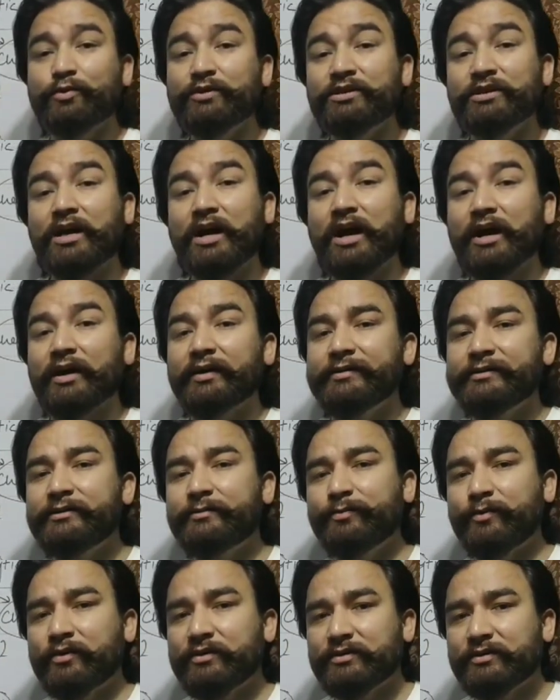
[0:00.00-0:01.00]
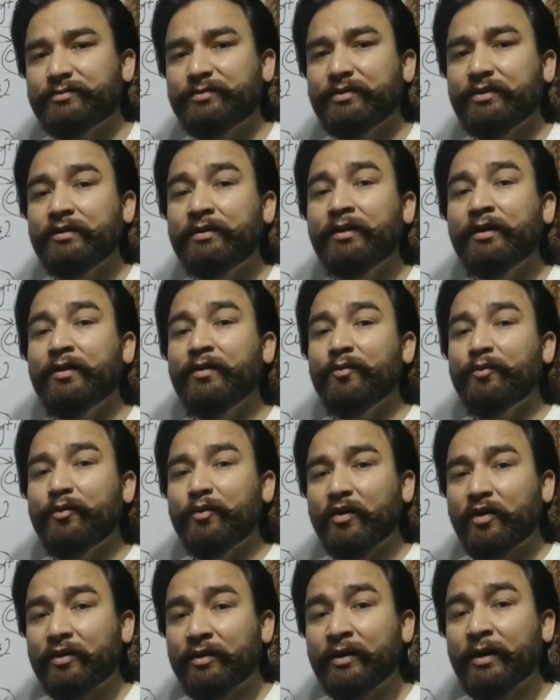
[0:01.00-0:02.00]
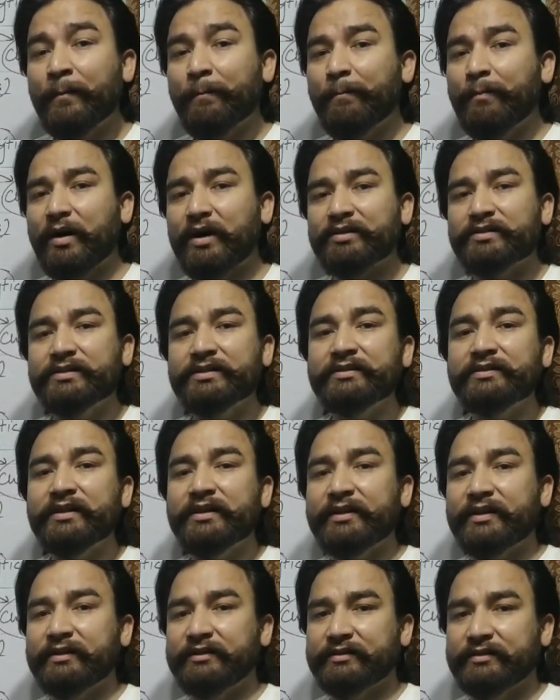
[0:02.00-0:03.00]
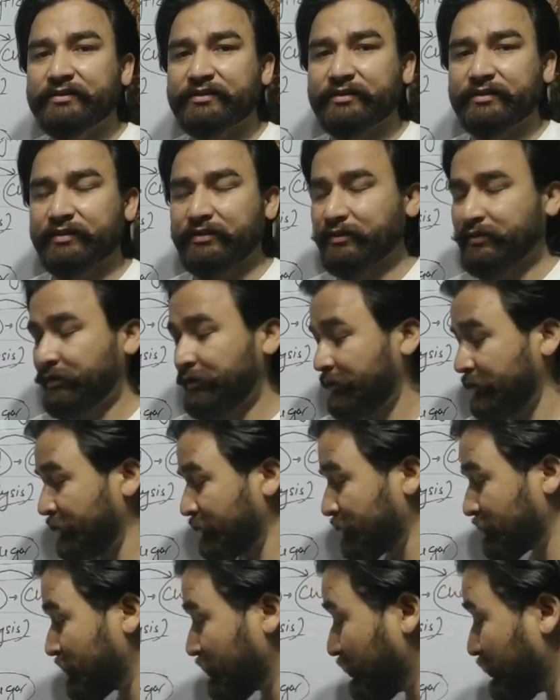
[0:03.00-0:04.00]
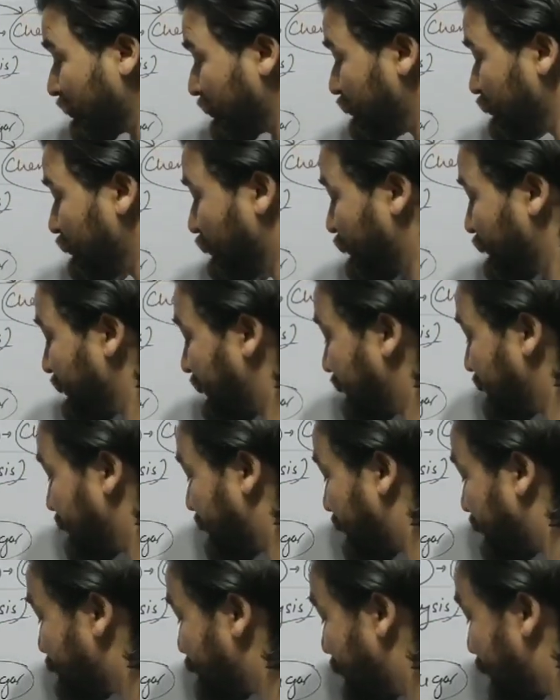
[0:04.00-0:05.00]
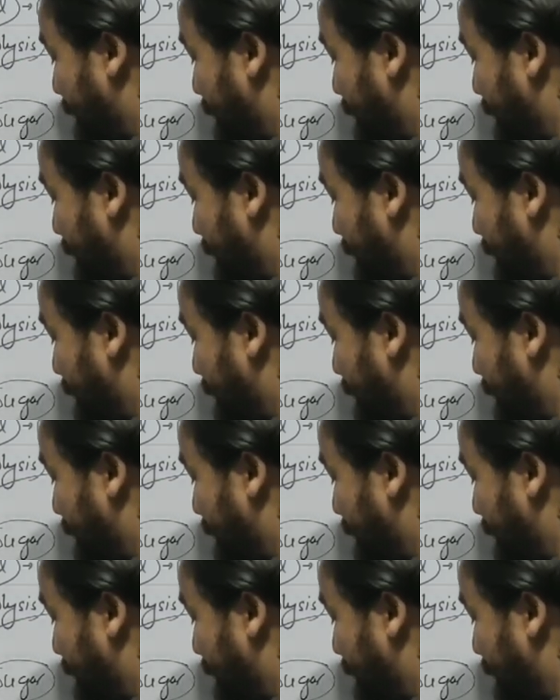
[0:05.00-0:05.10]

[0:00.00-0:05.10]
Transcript: which are responsible for passing the electricity. So you know that there may